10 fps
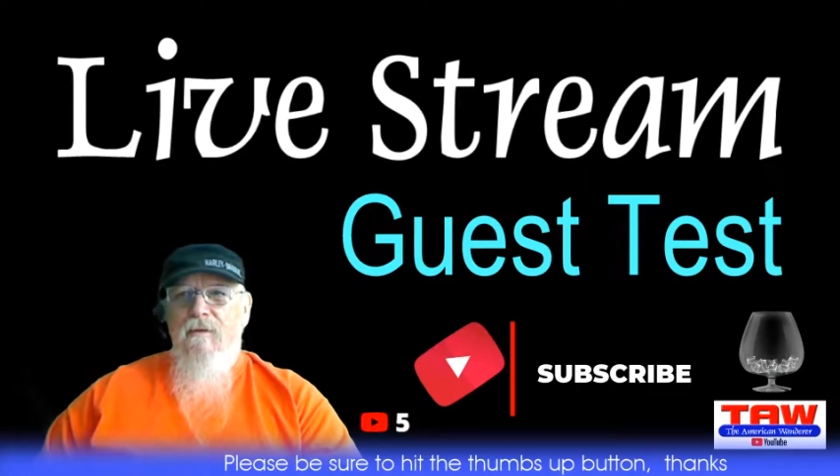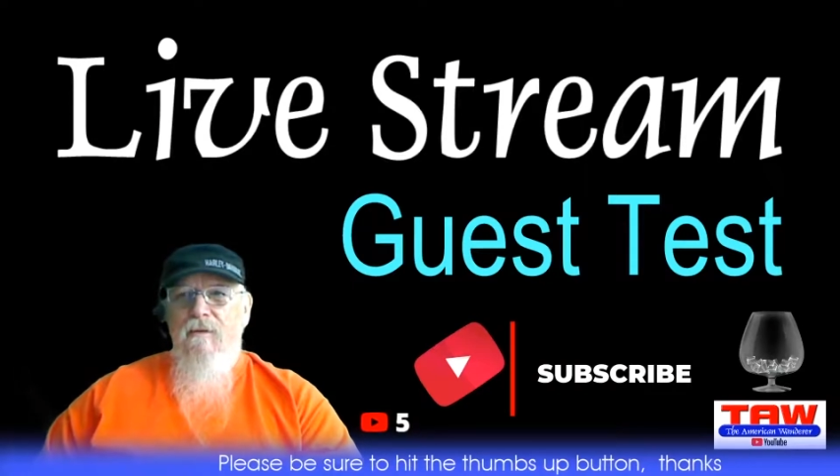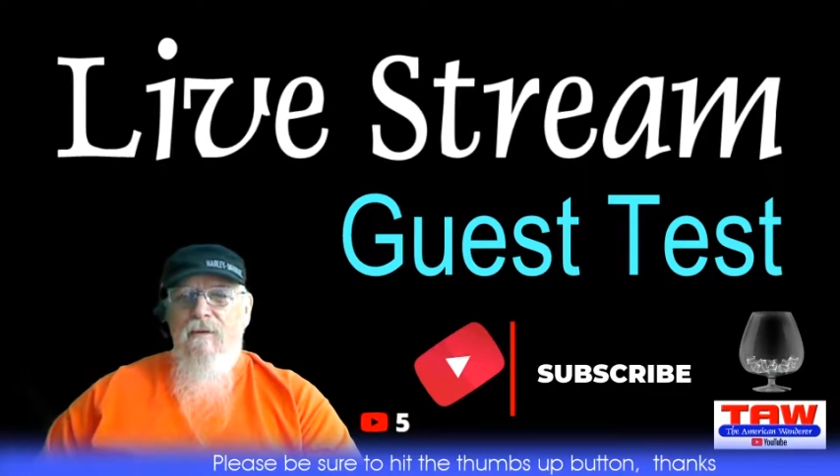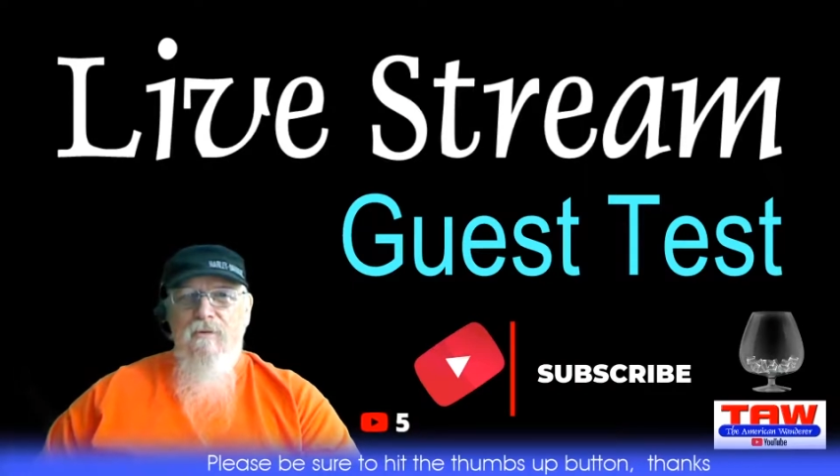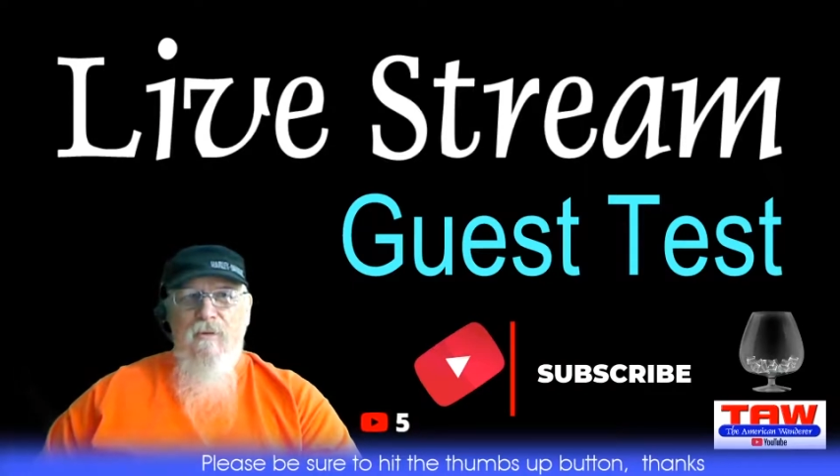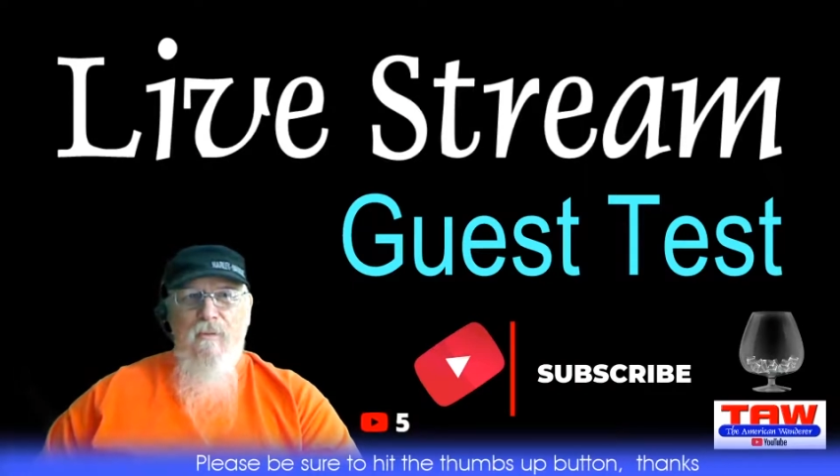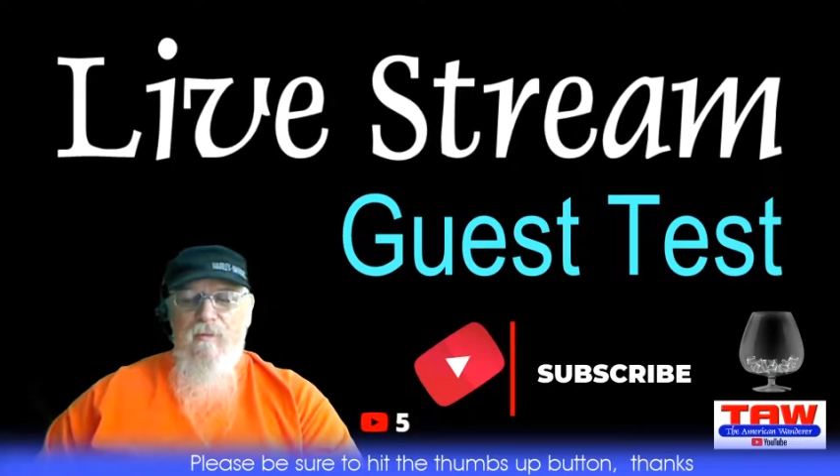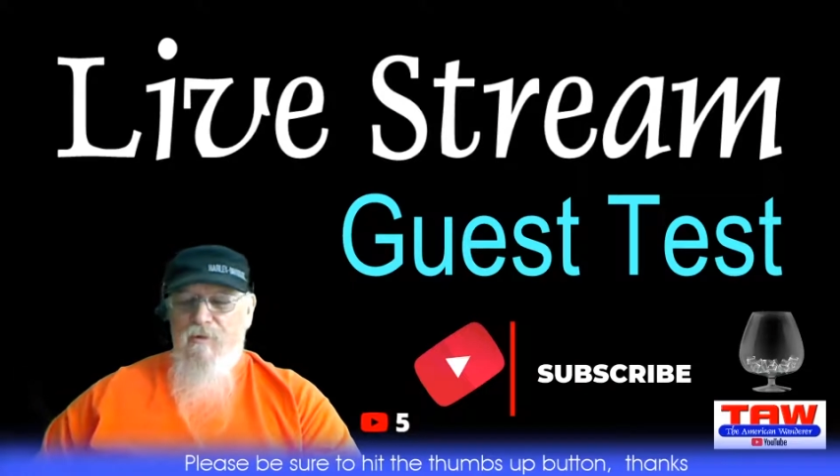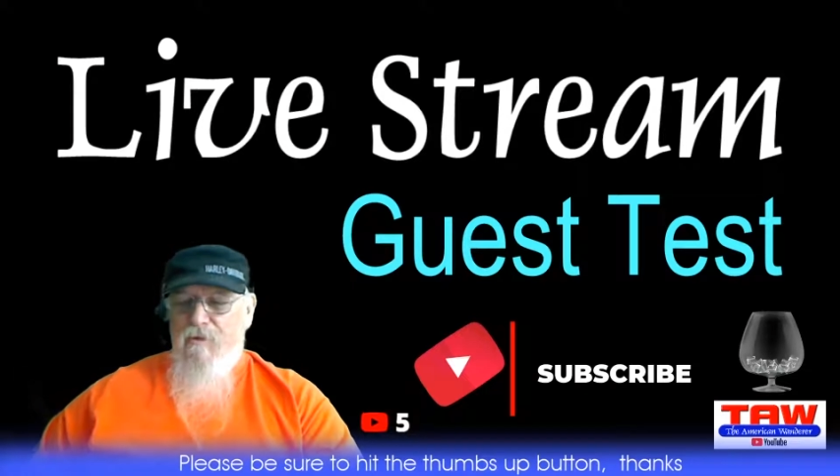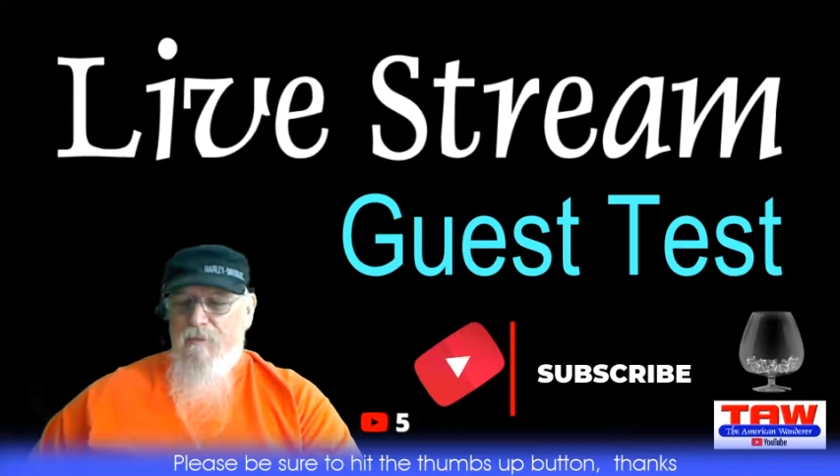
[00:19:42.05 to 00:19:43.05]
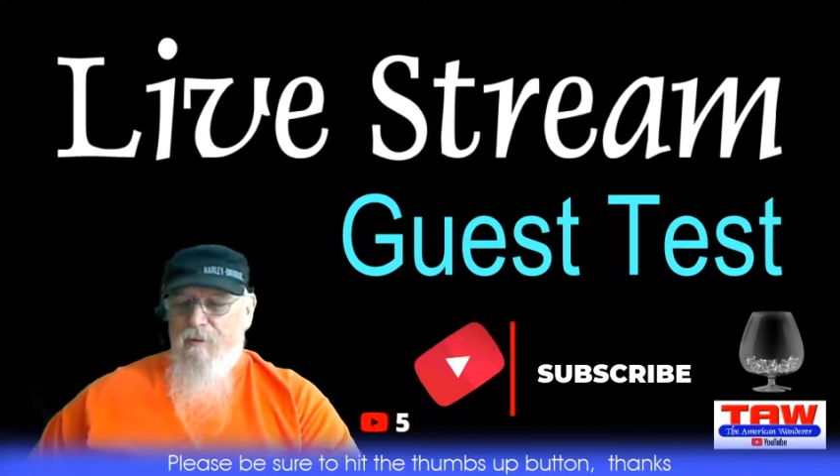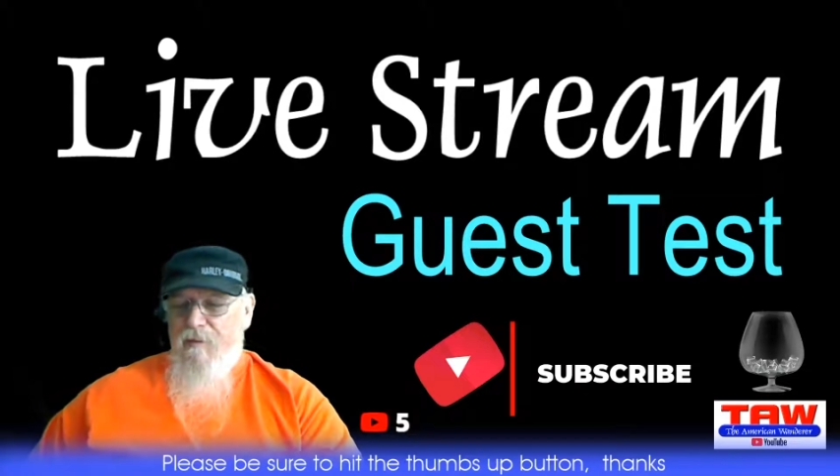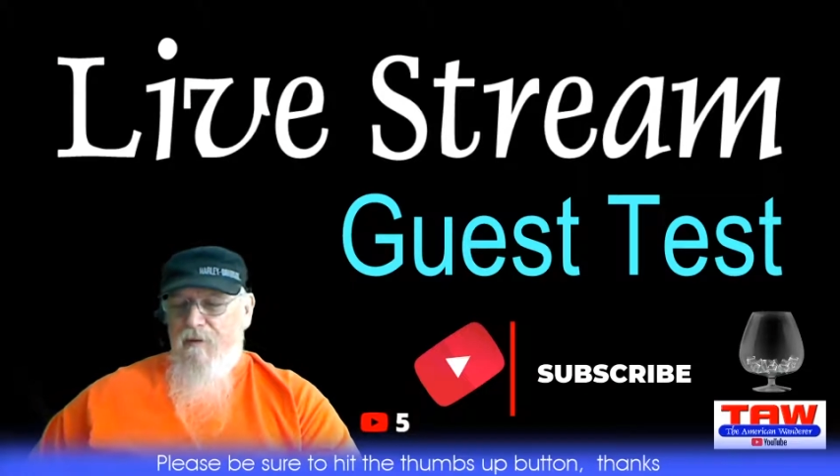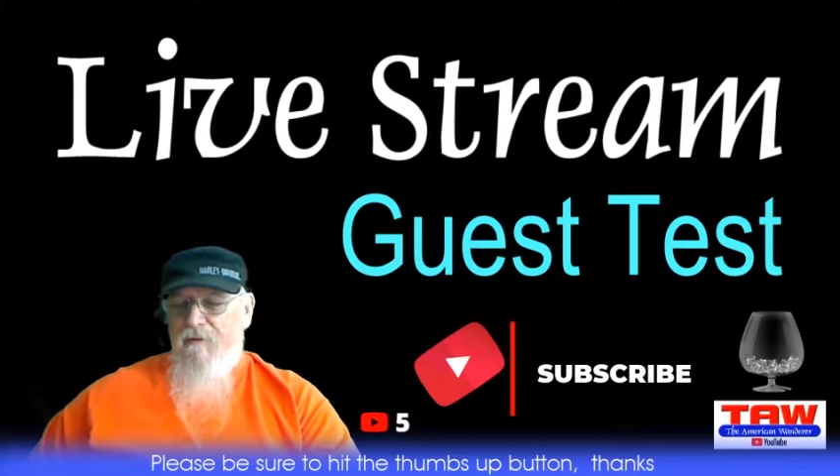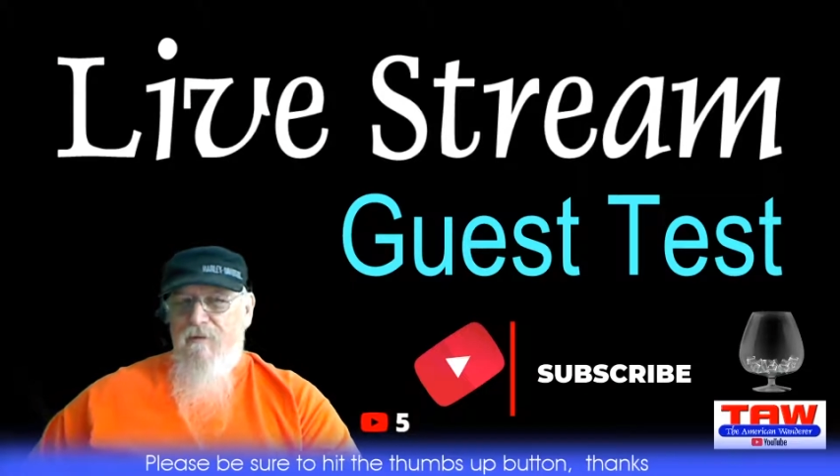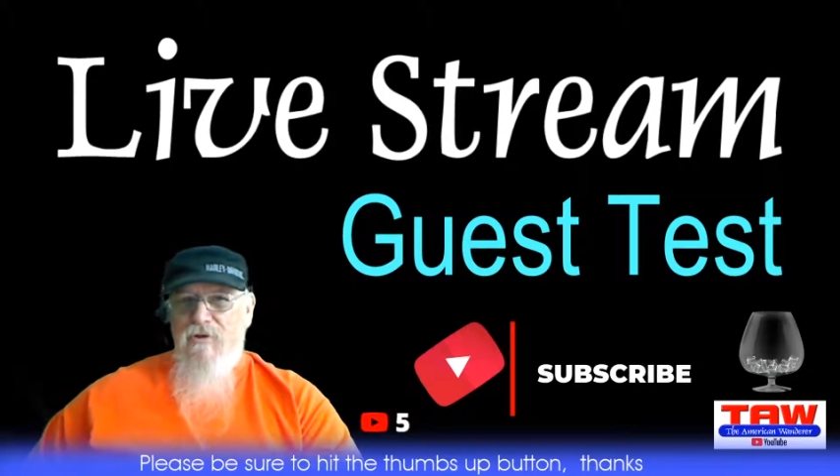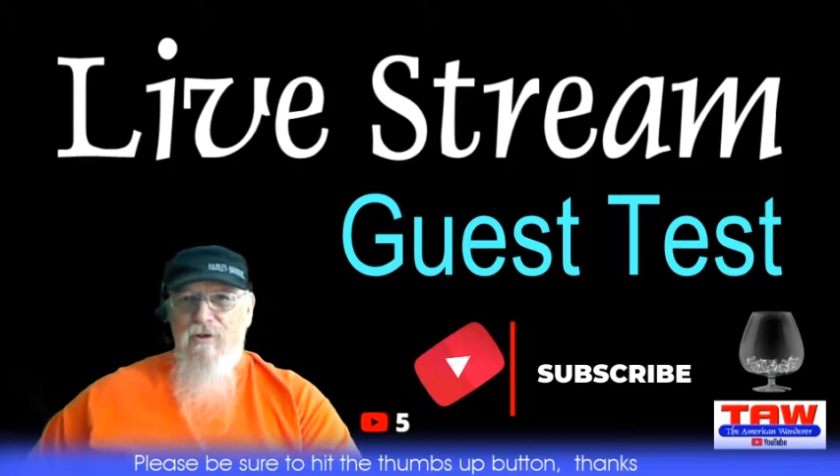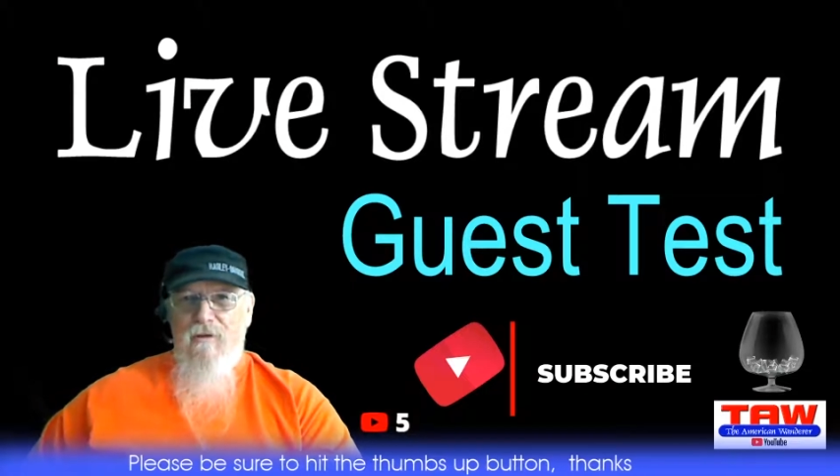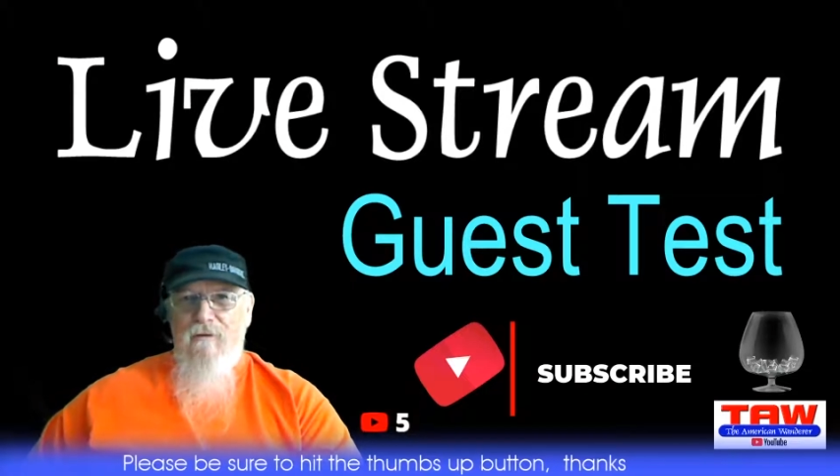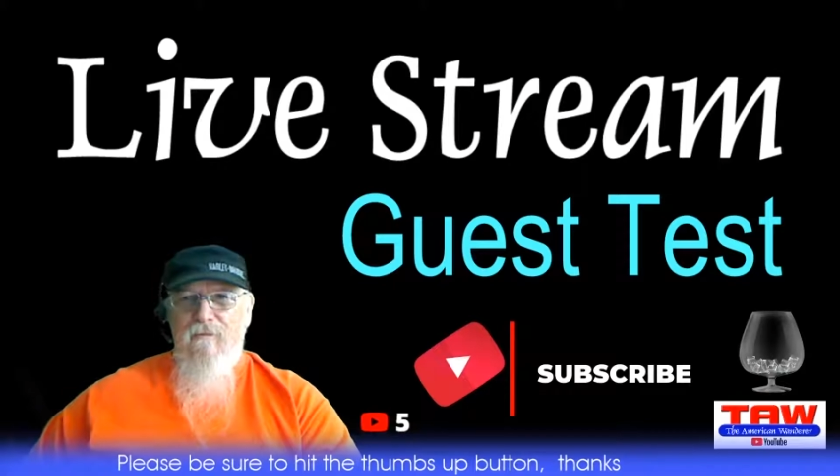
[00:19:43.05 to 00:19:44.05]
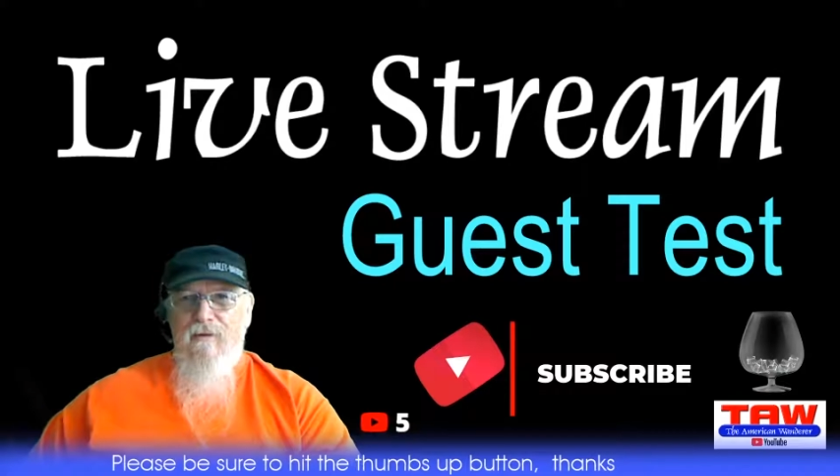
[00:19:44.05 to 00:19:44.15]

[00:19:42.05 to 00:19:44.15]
Yeah, that's what I'm going to be doing. I'm going to be heading to the shuttle